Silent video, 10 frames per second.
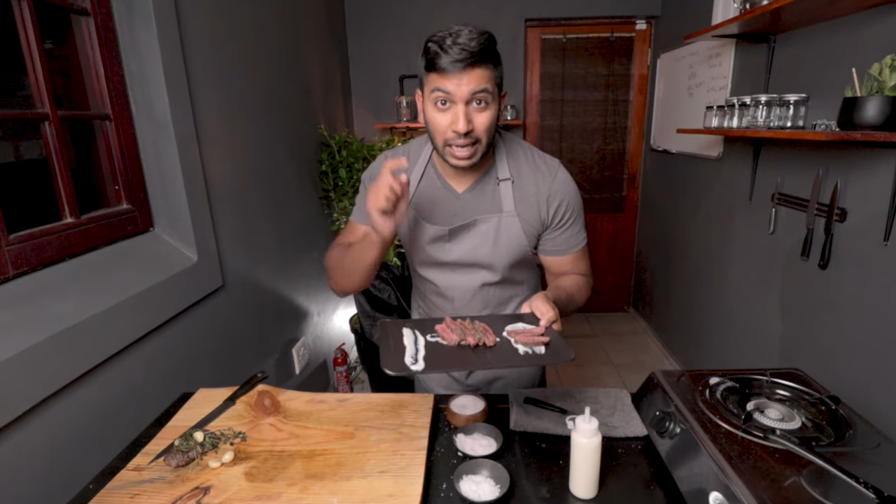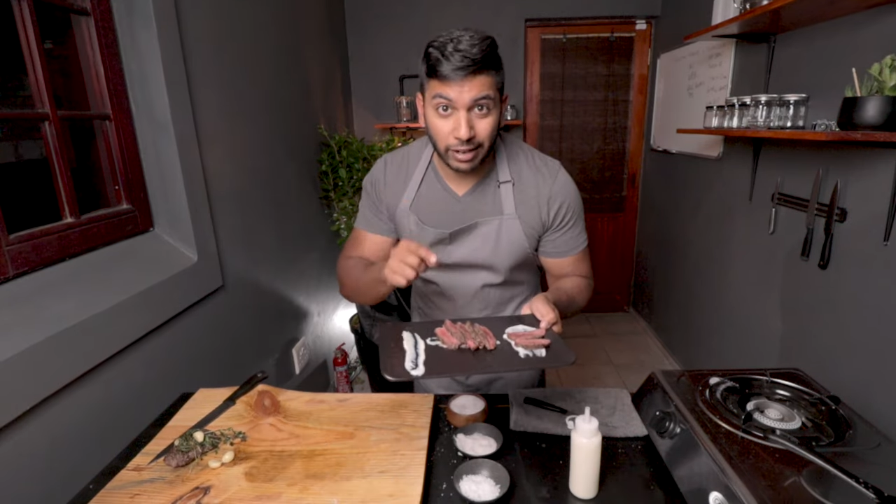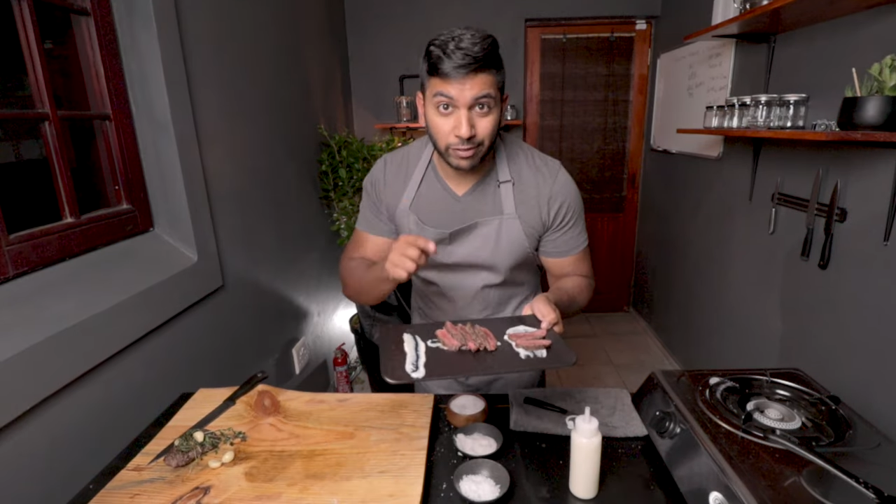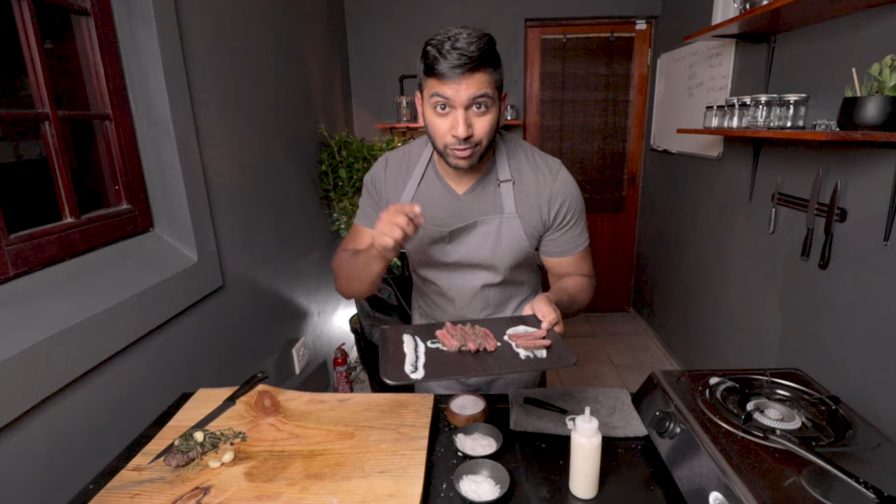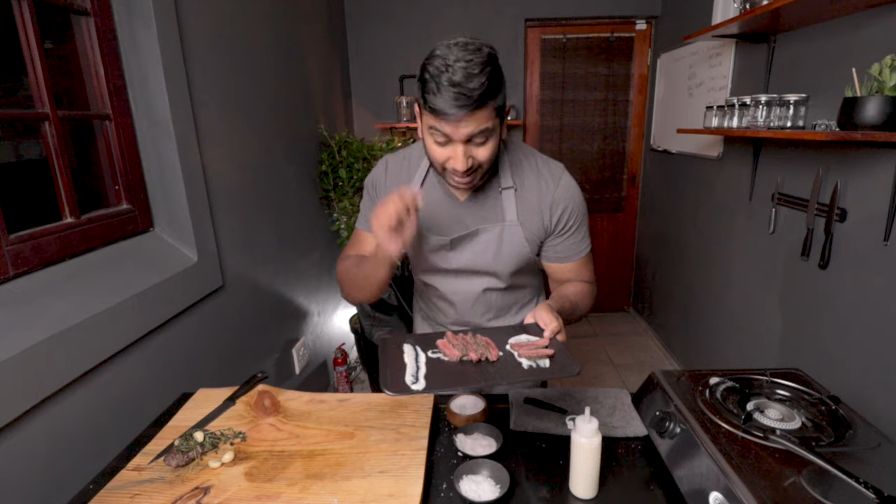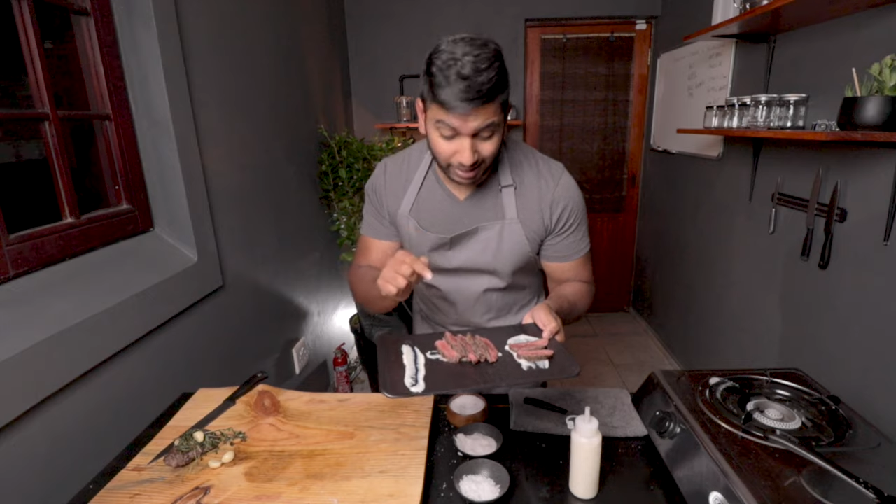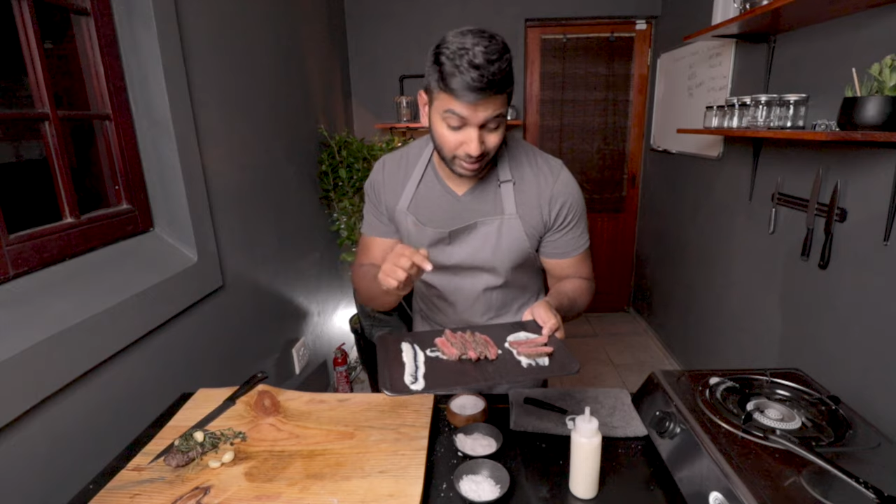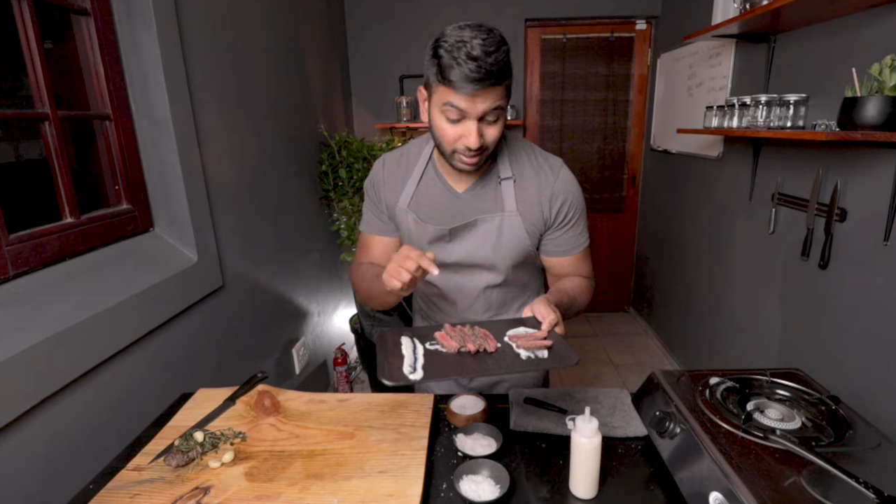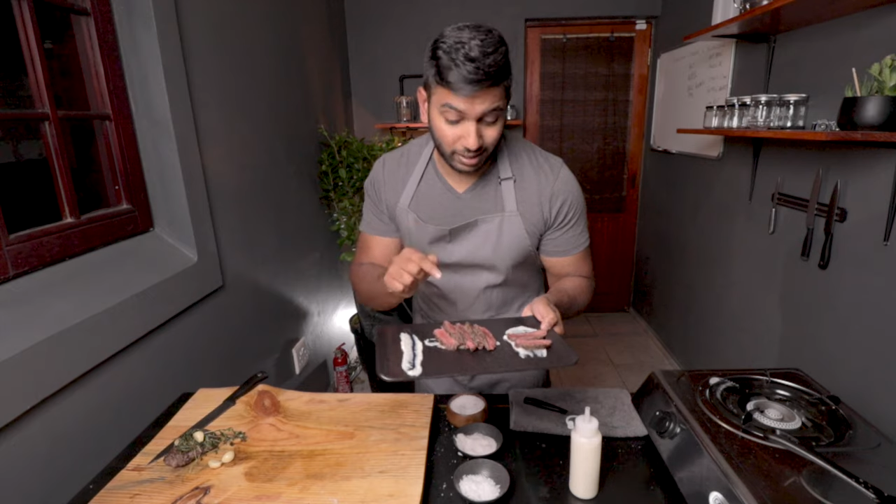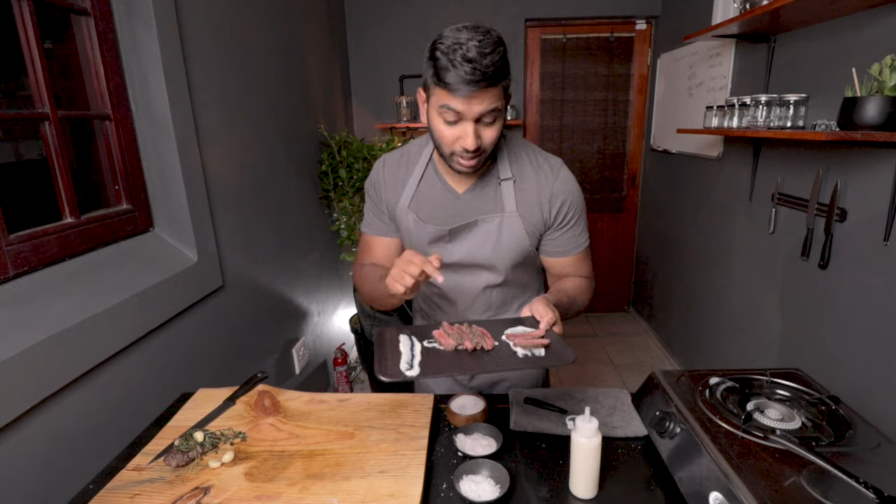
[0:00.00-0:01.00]
love
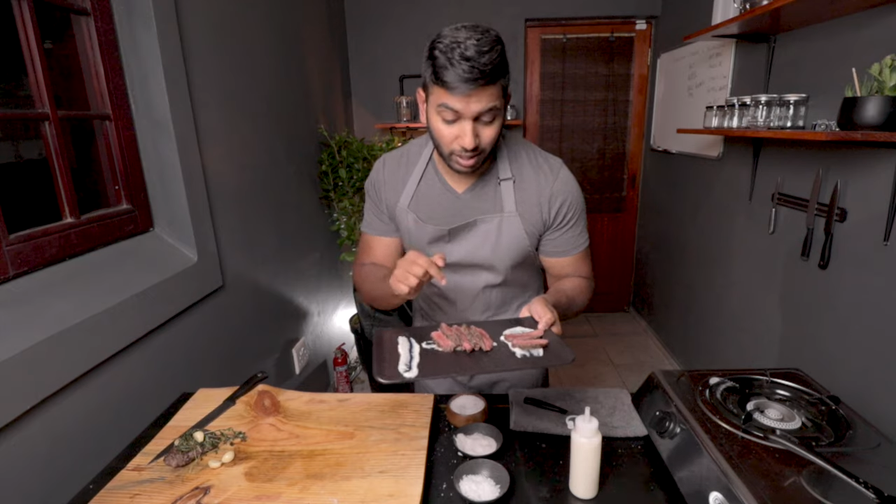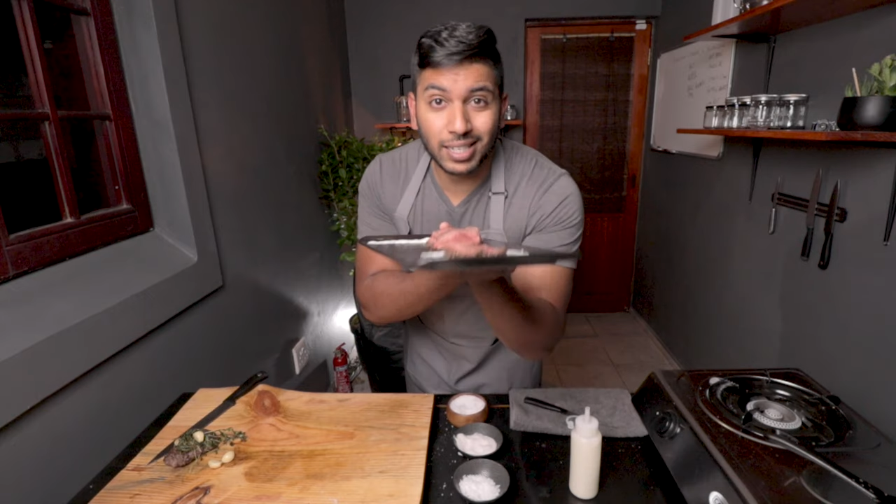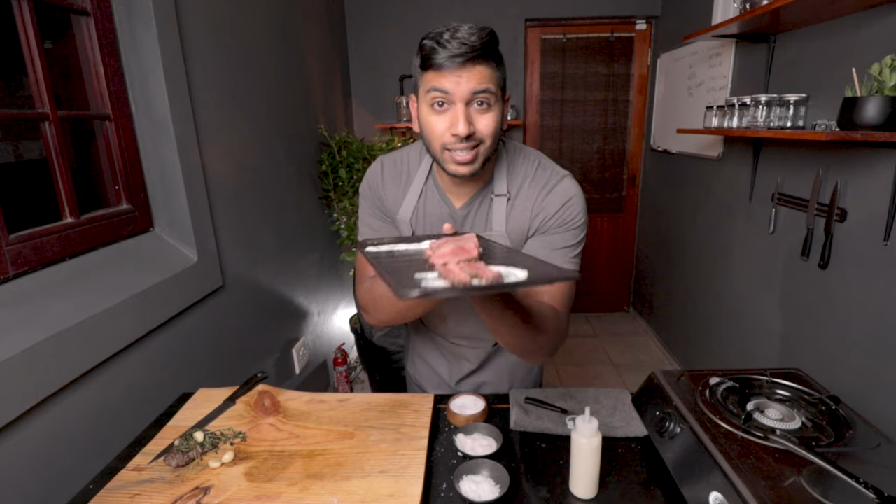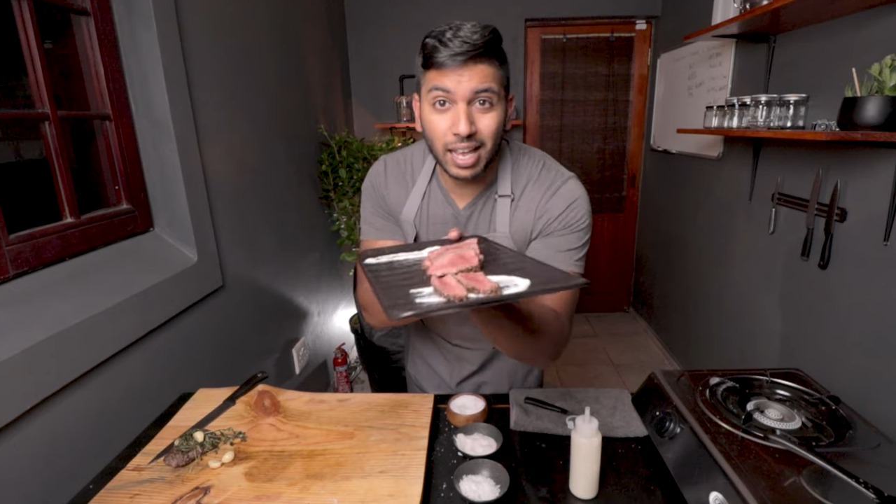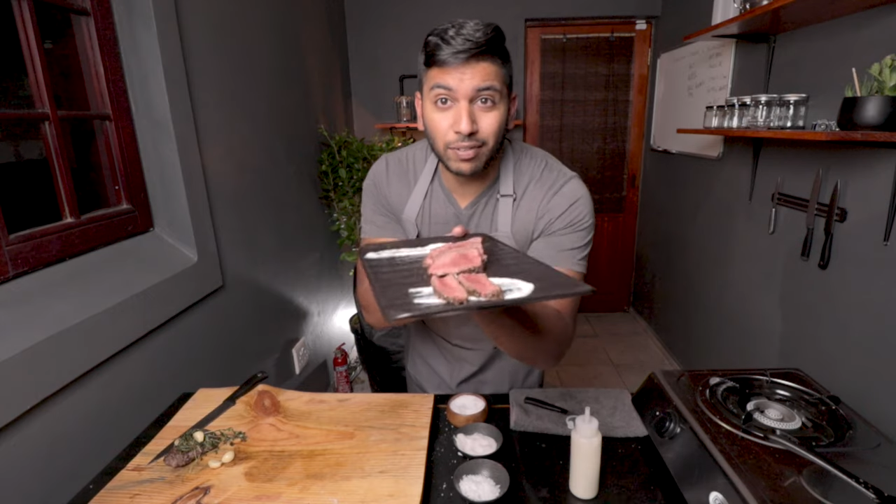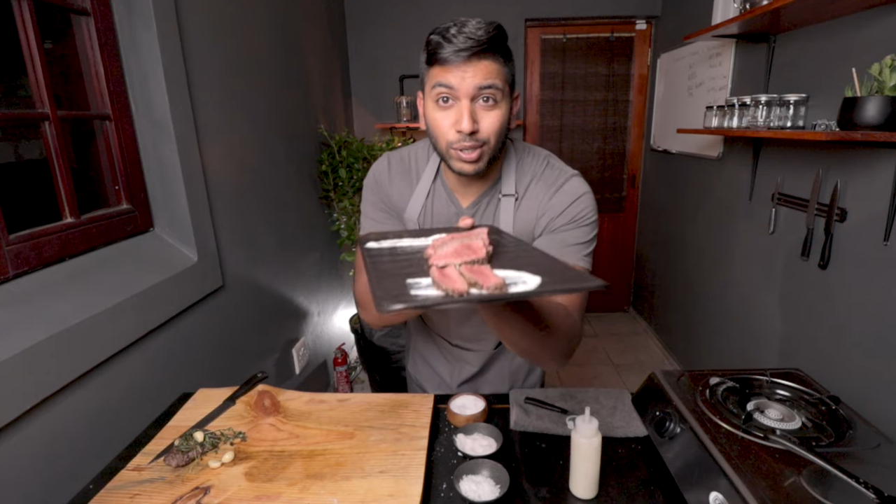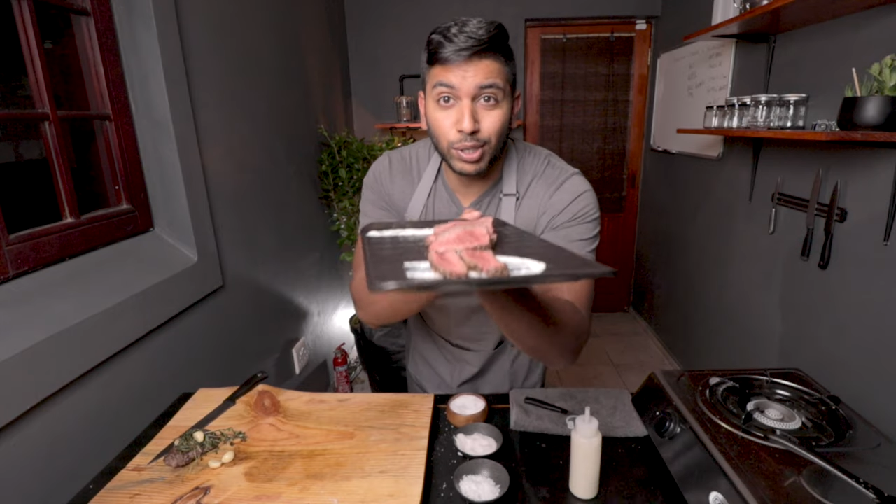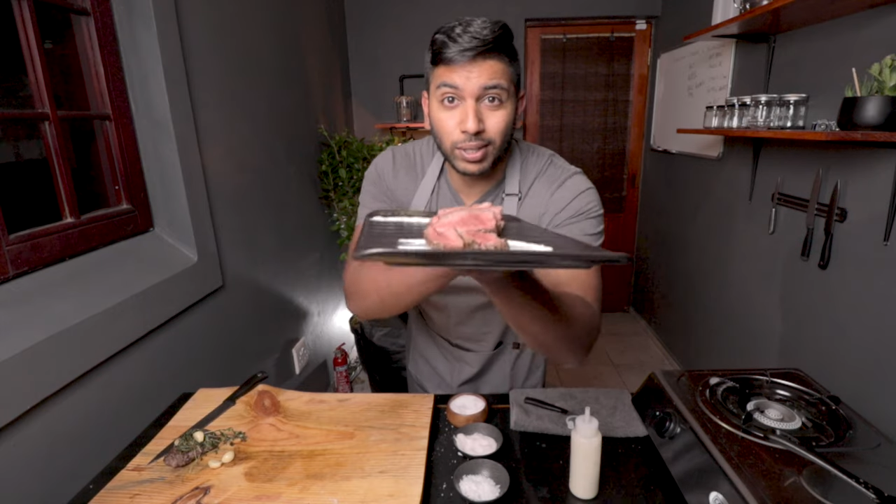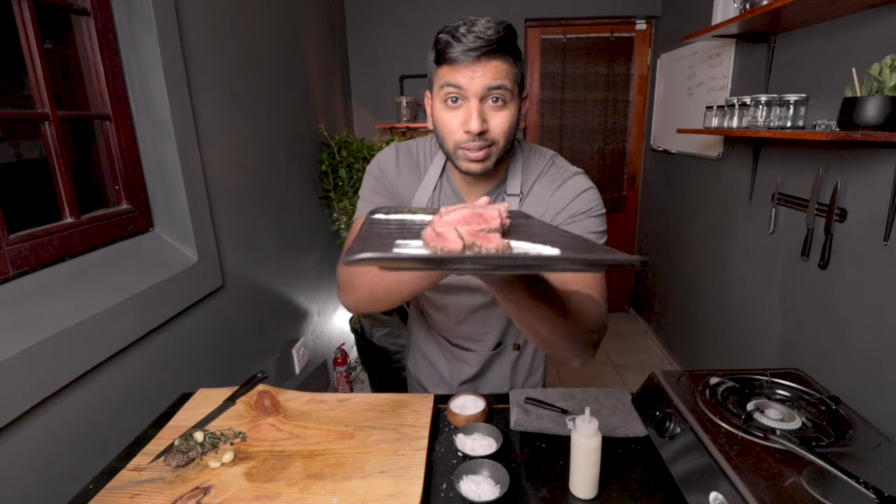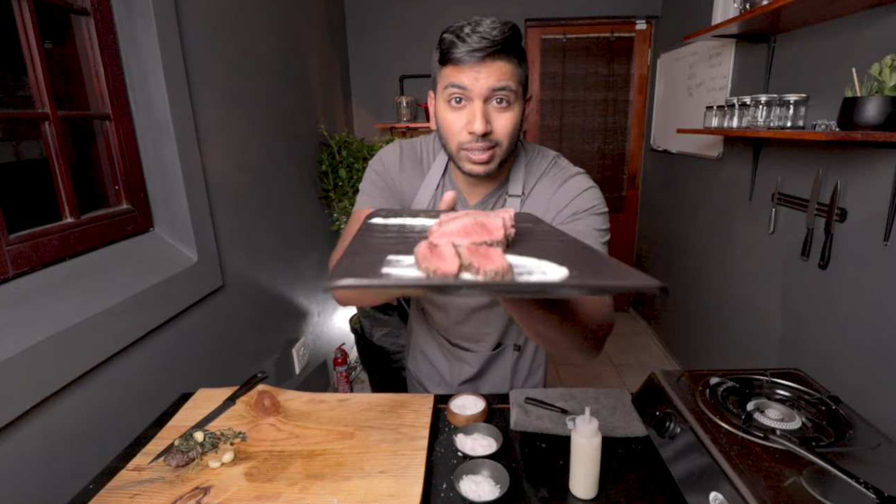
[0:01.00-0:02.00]
this. Just have a look.